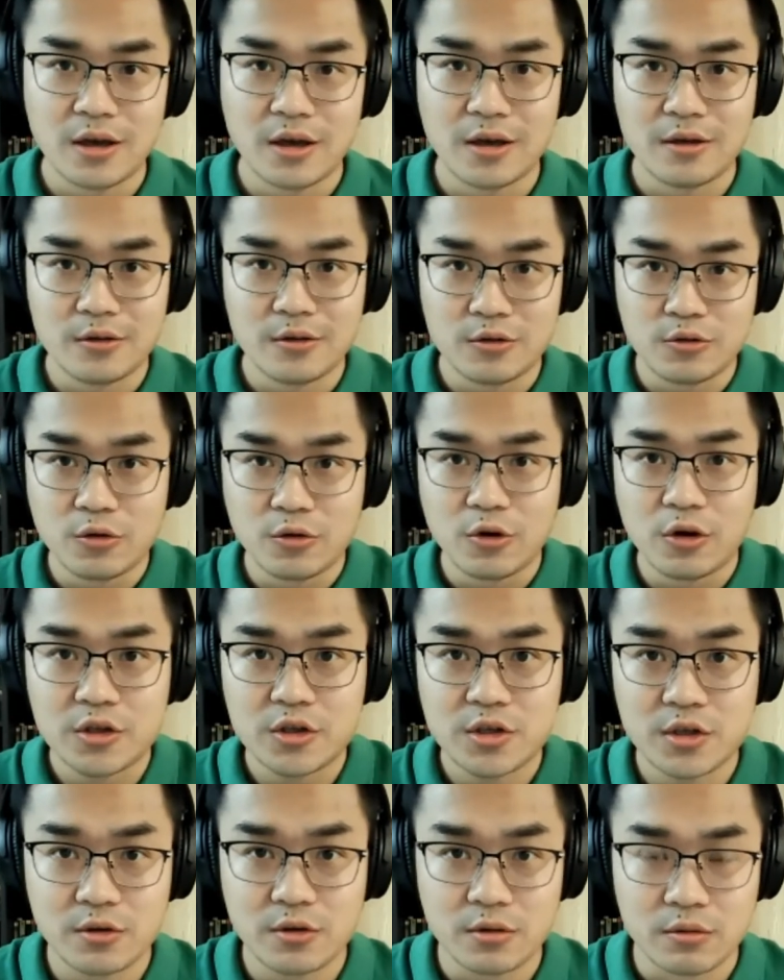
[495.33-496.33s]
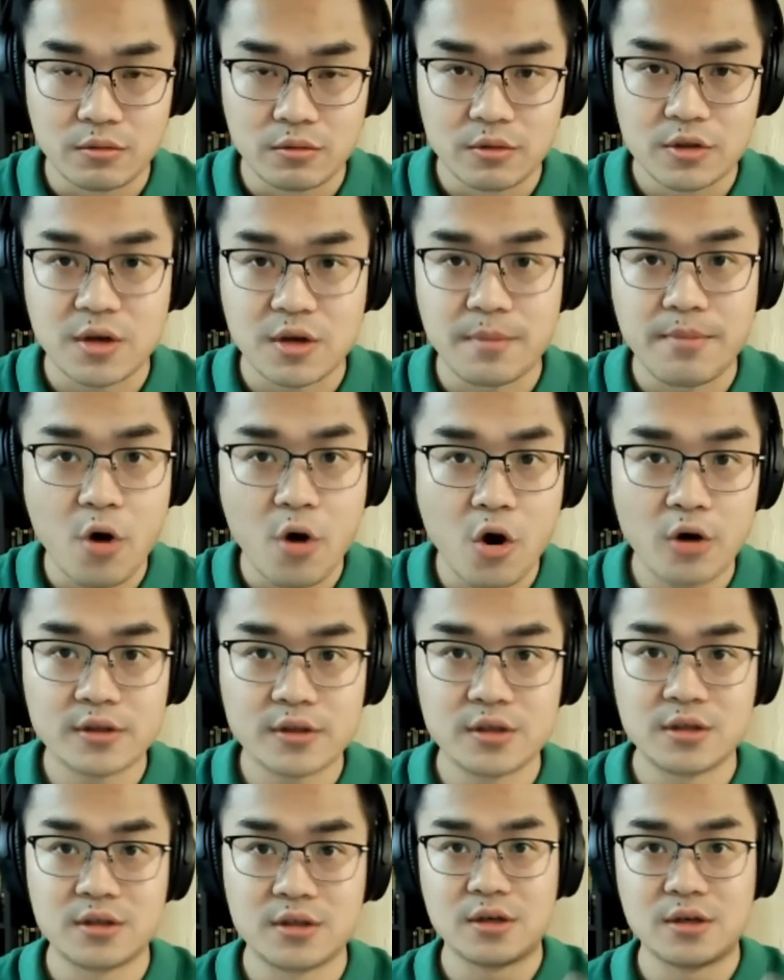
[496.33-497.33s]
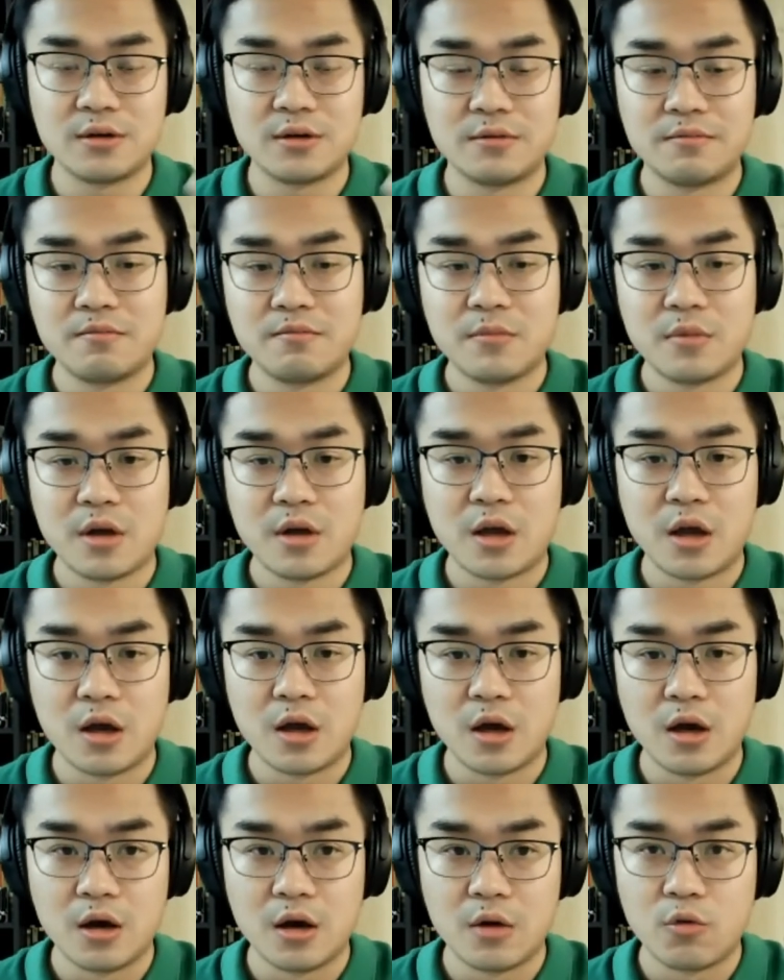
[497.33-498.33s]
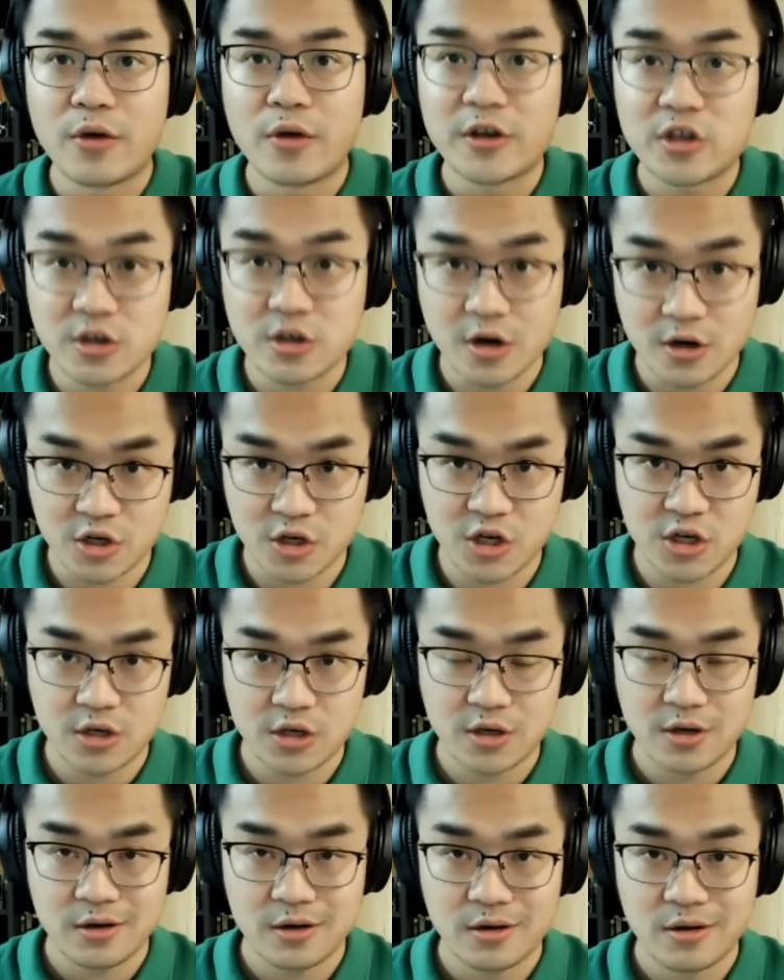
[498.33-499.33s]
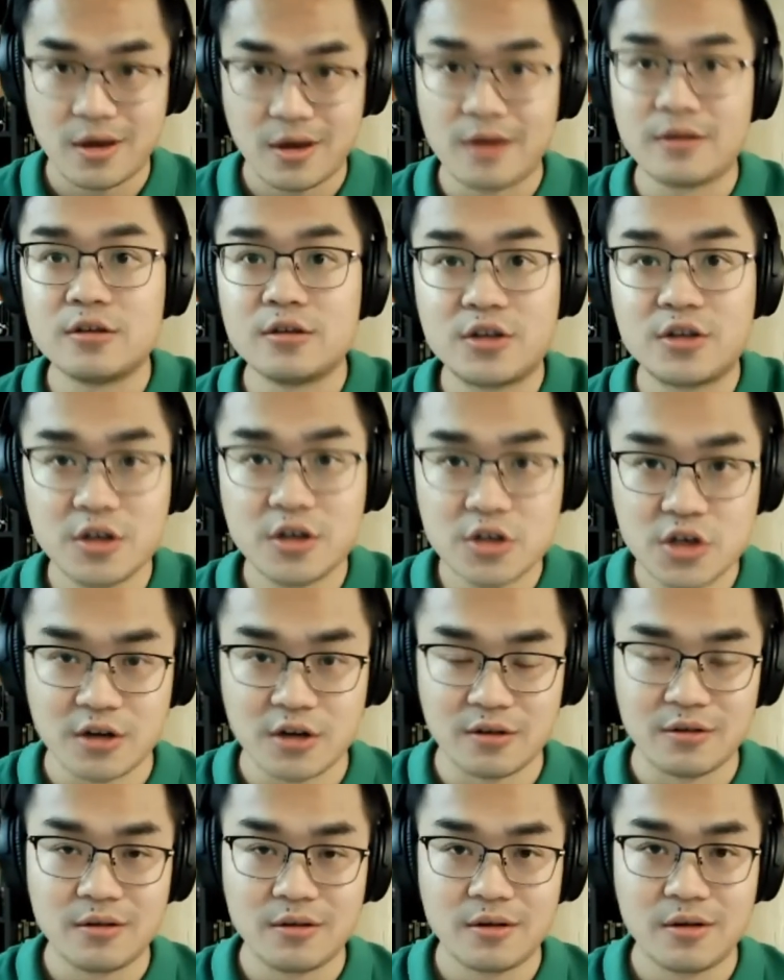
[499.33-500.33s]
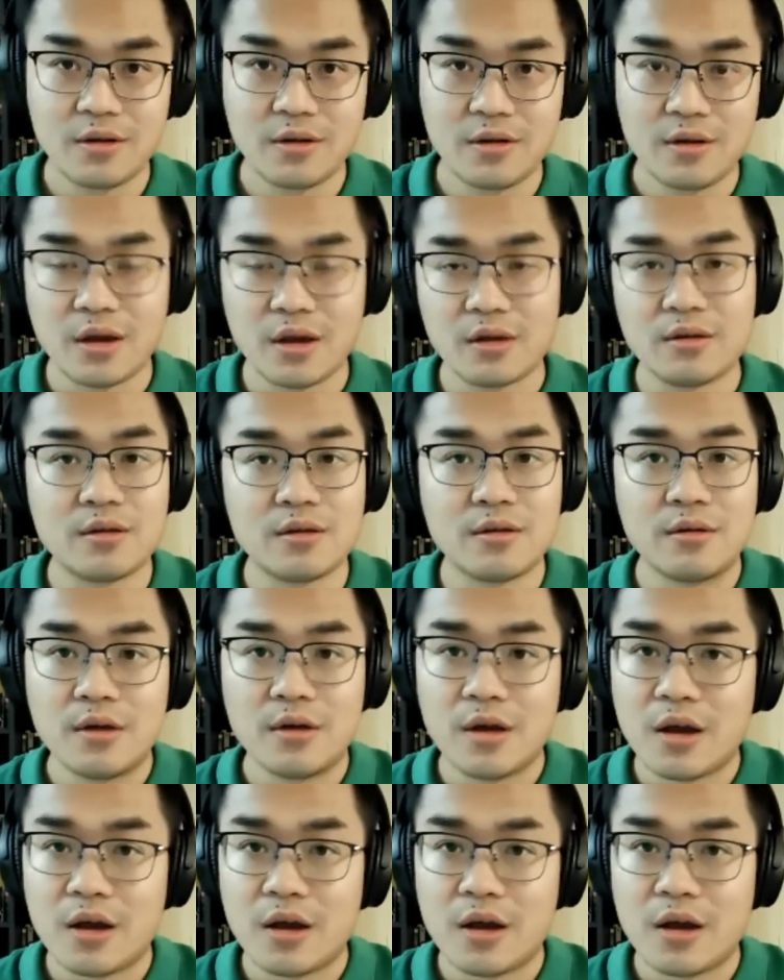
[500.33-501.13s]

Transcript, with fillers: and you also support the uh, research and the teaching, and uh,